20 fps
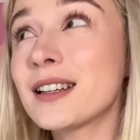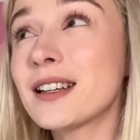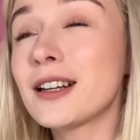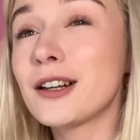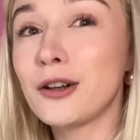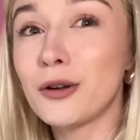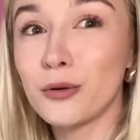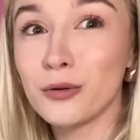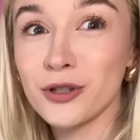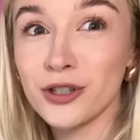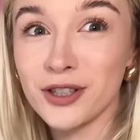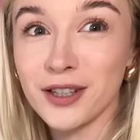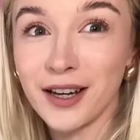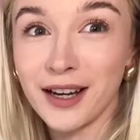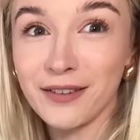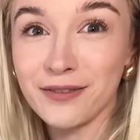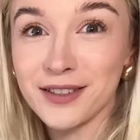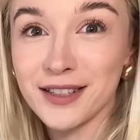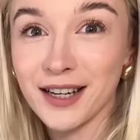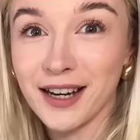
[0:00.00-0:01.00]
launch that
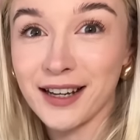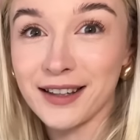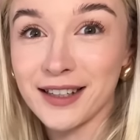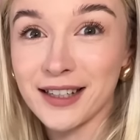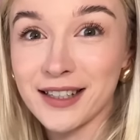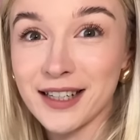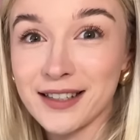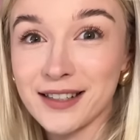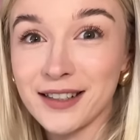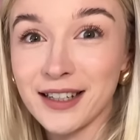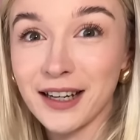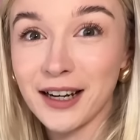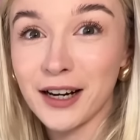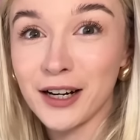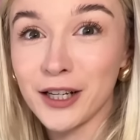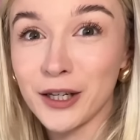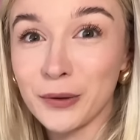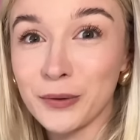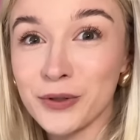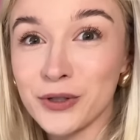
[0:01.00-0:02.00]
I've done that doesn't include